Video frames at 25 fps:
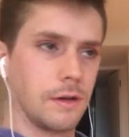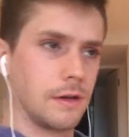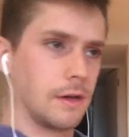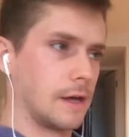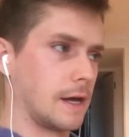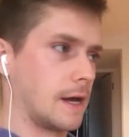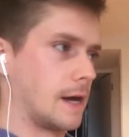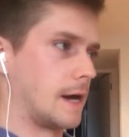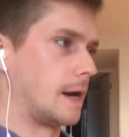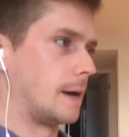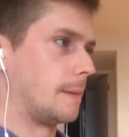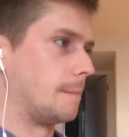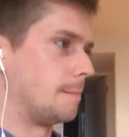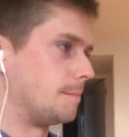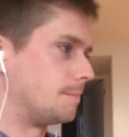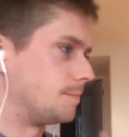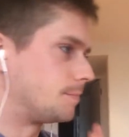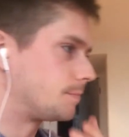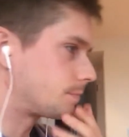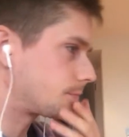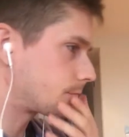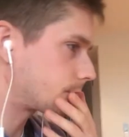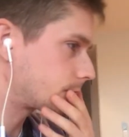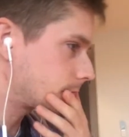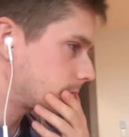
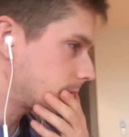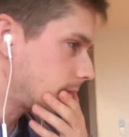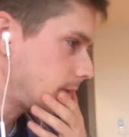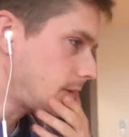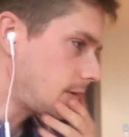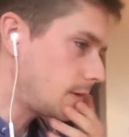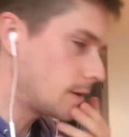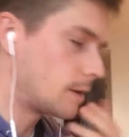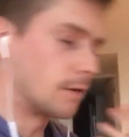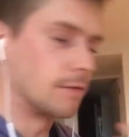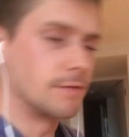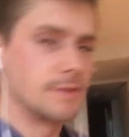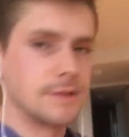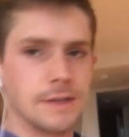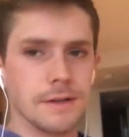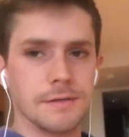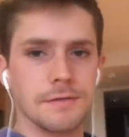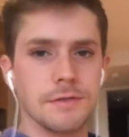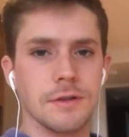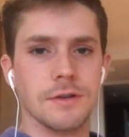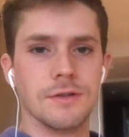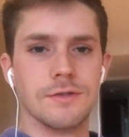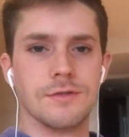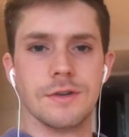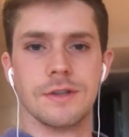Obviously, if
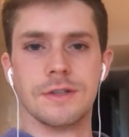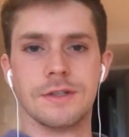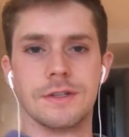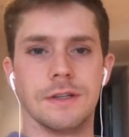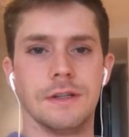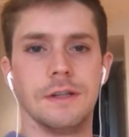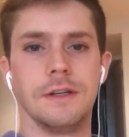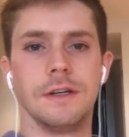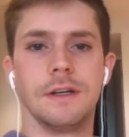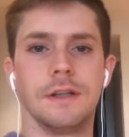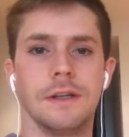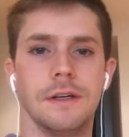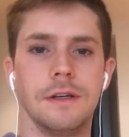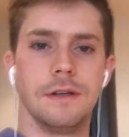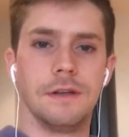you're interested,